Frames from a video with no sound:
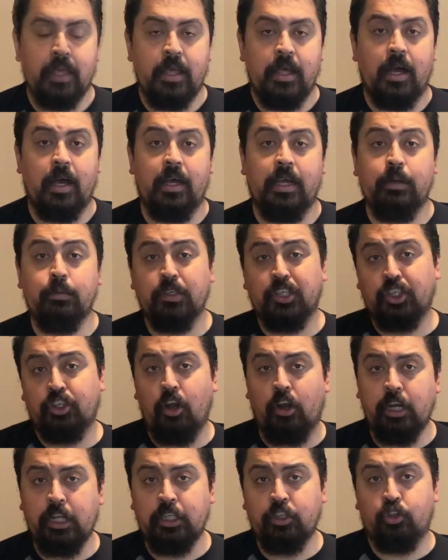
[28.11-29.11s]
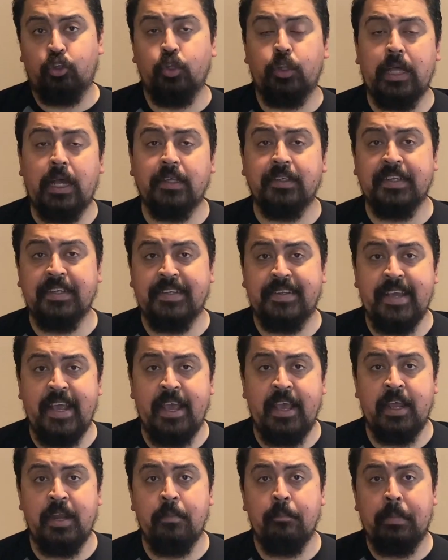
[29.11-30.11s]
It was started in
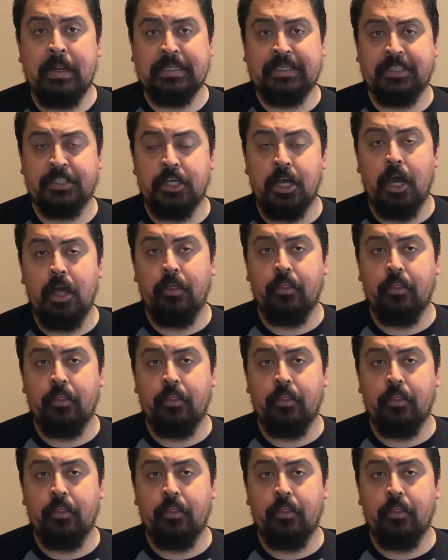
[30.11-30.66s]
2010 by Scott